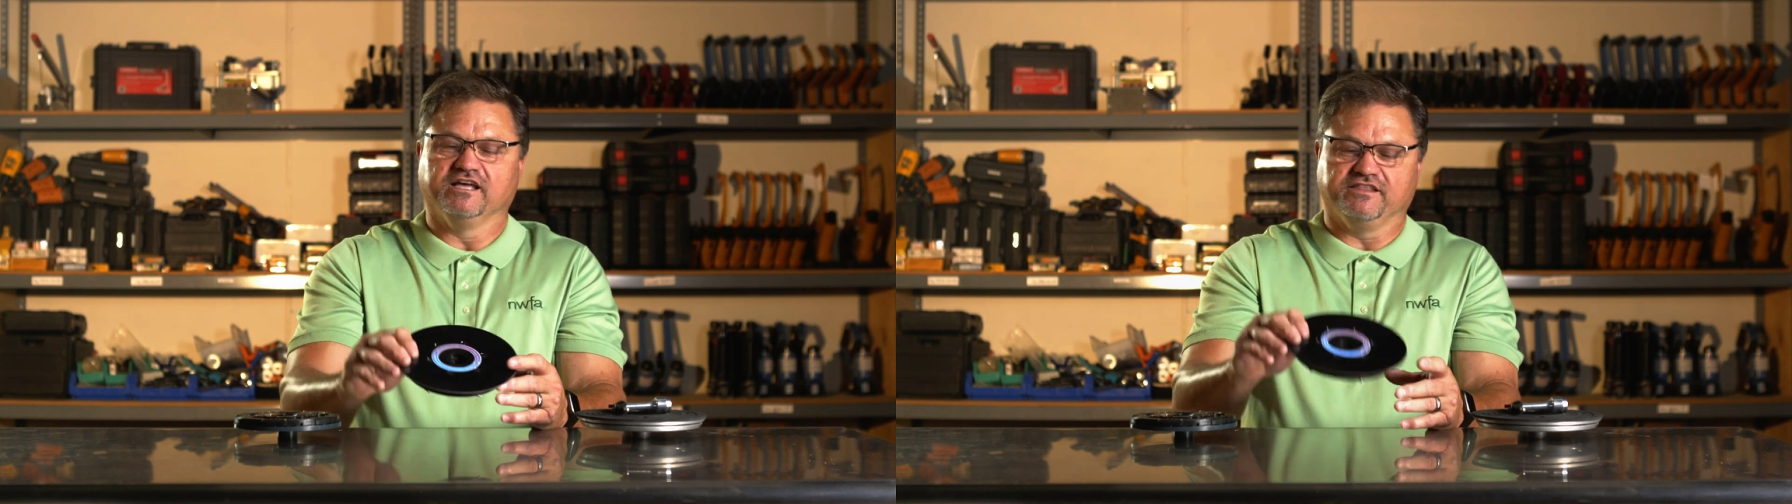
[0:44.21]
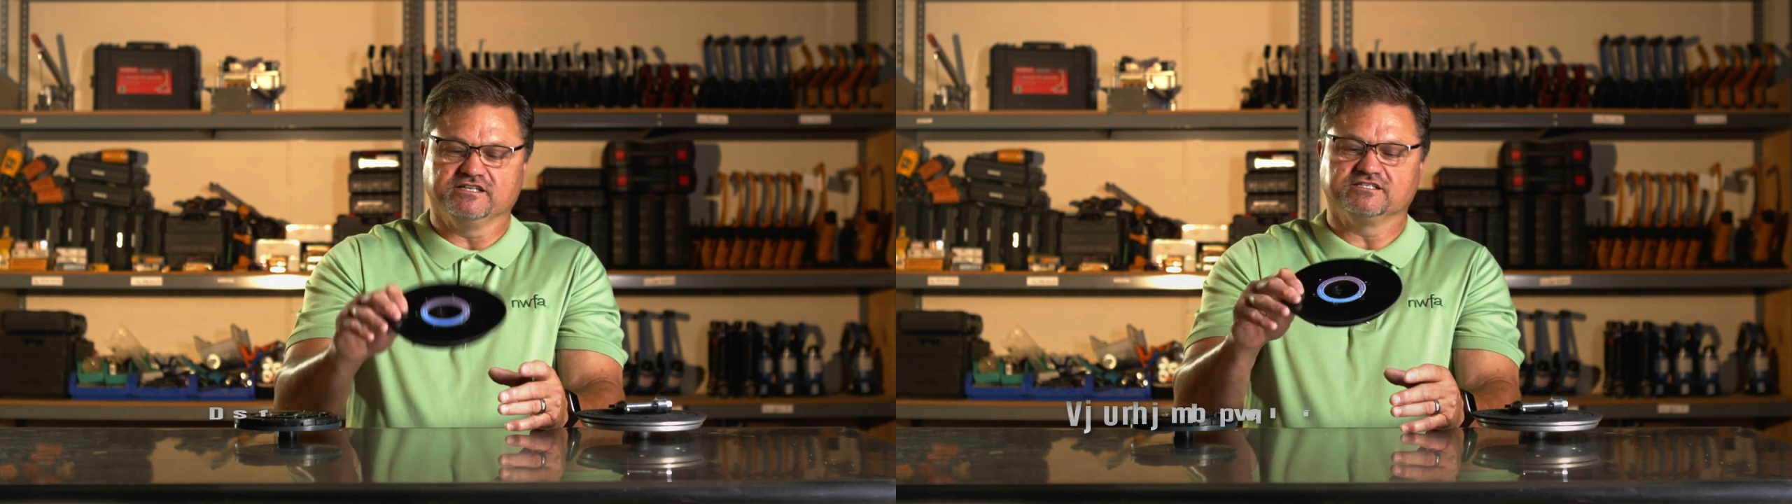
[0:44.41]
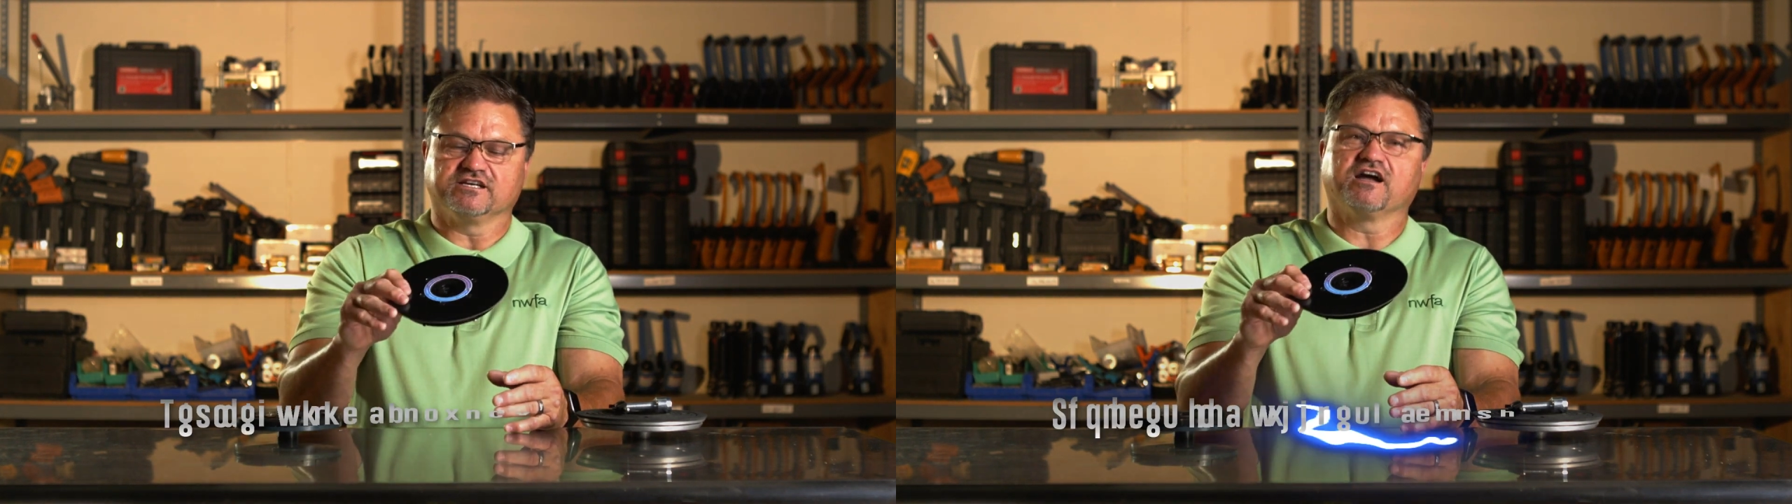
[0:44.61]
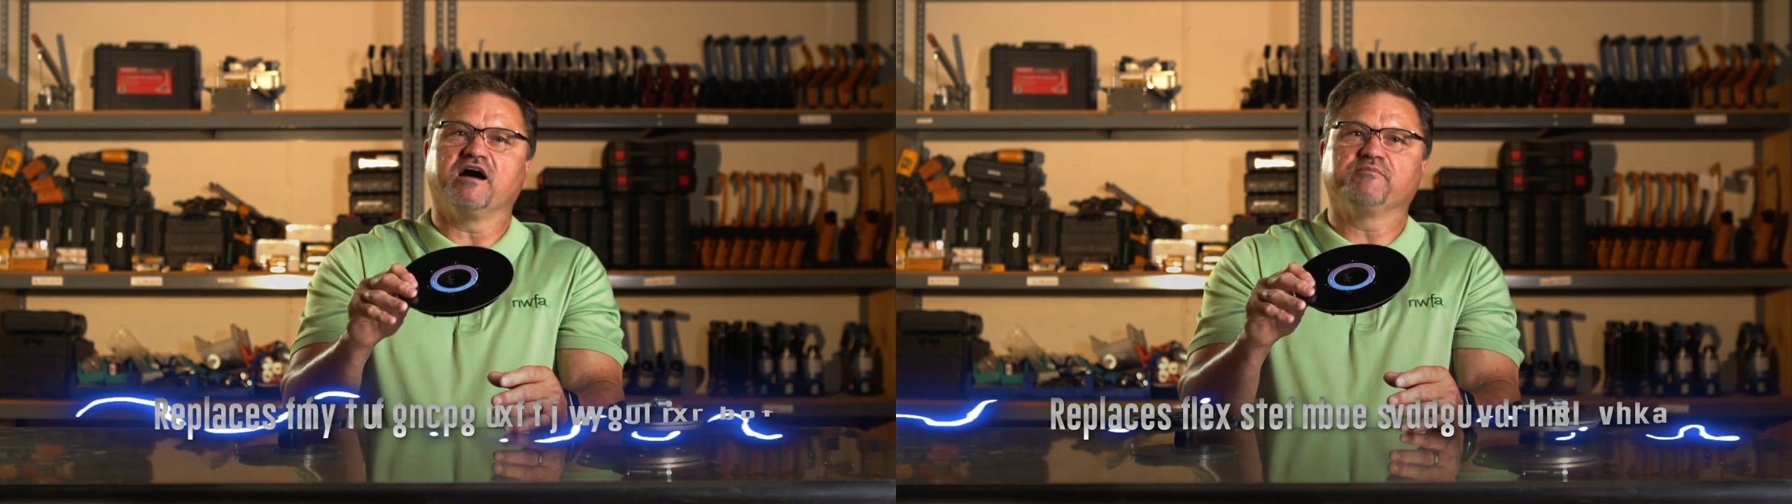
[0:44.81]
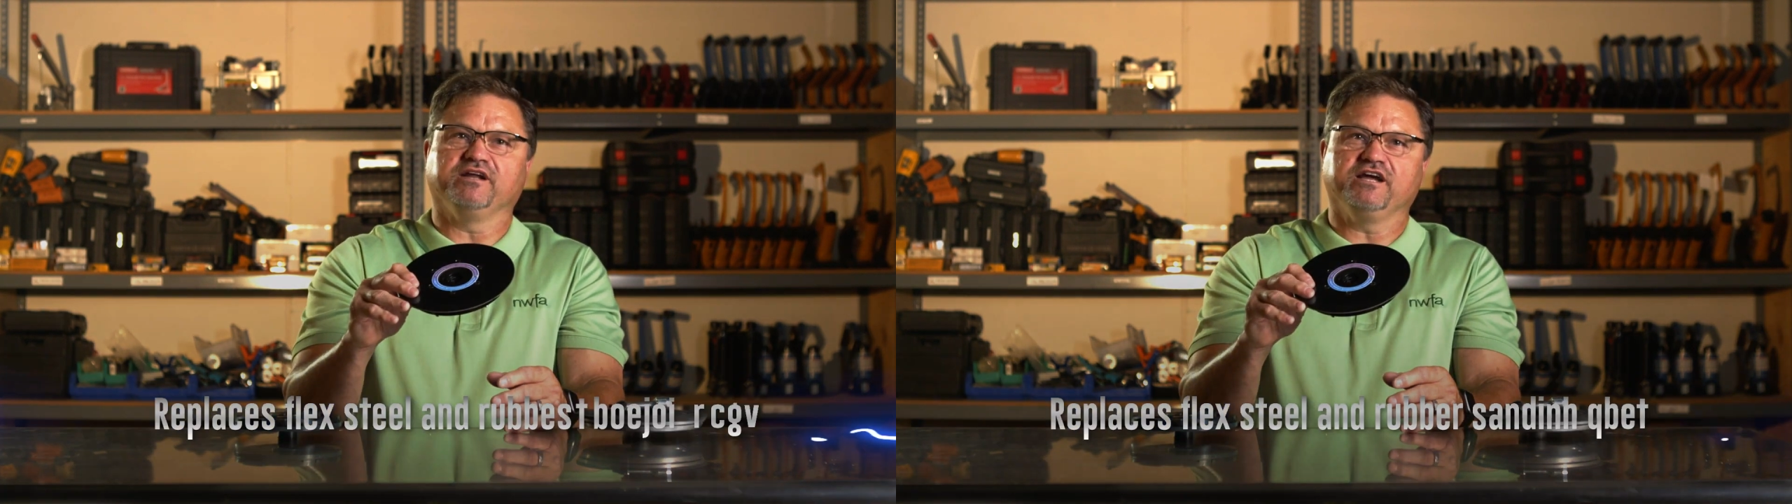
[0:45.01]
This is a
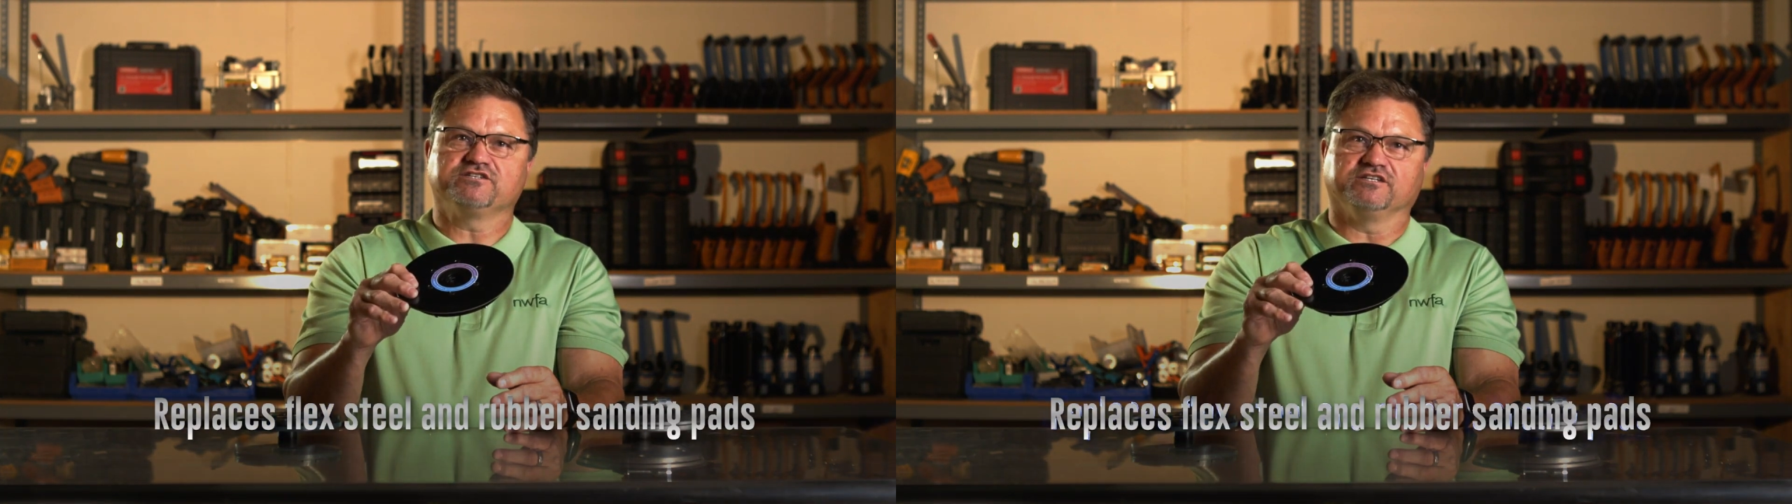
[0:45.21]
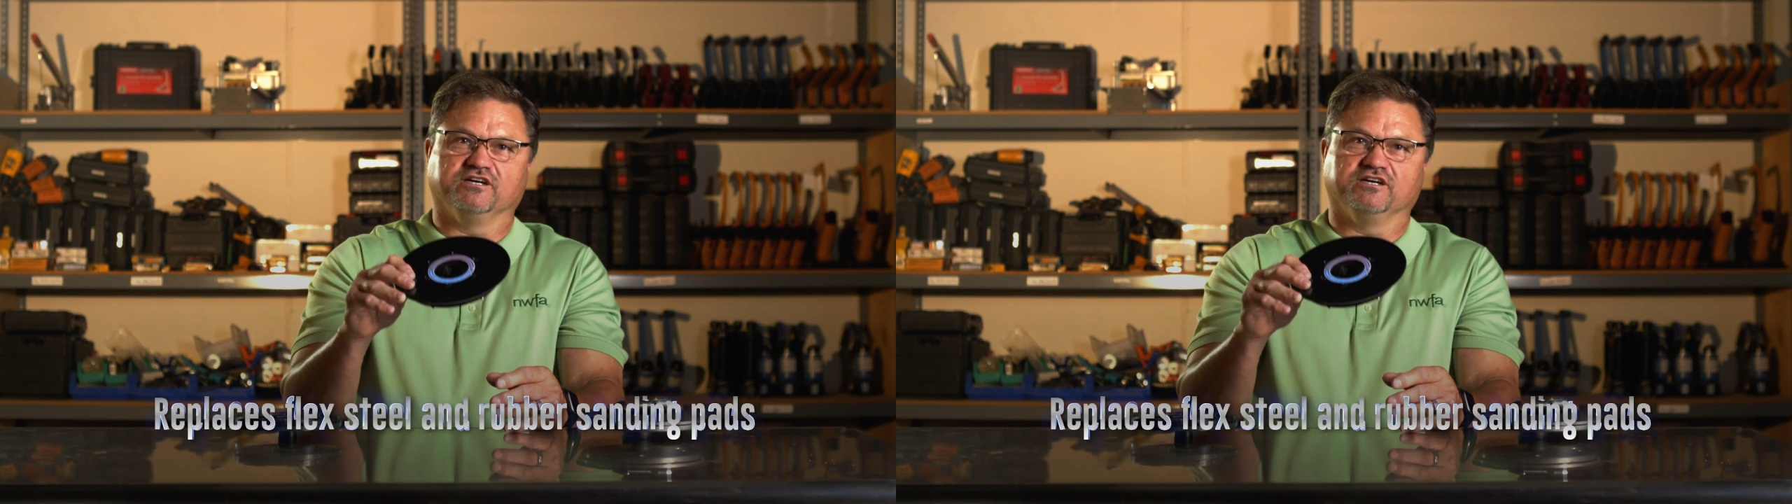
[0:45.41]
combination